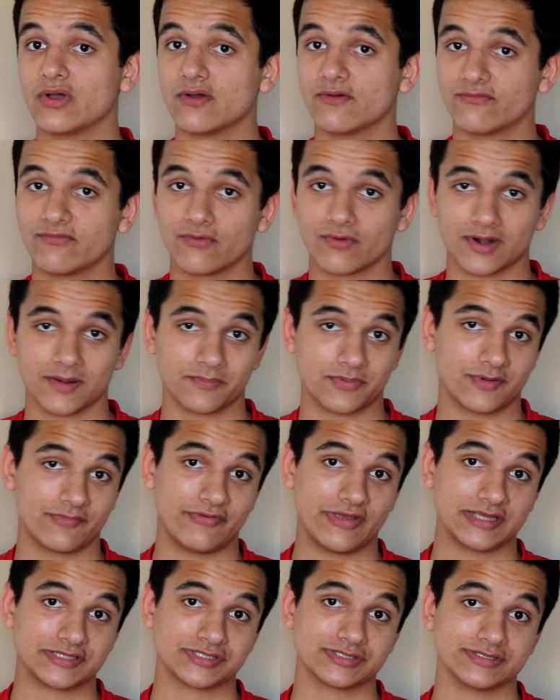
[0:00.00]
for a
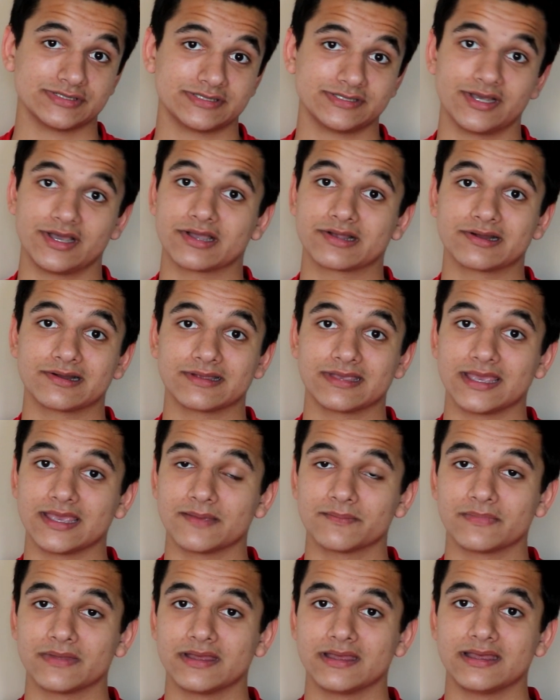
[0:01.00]
professional soccer game.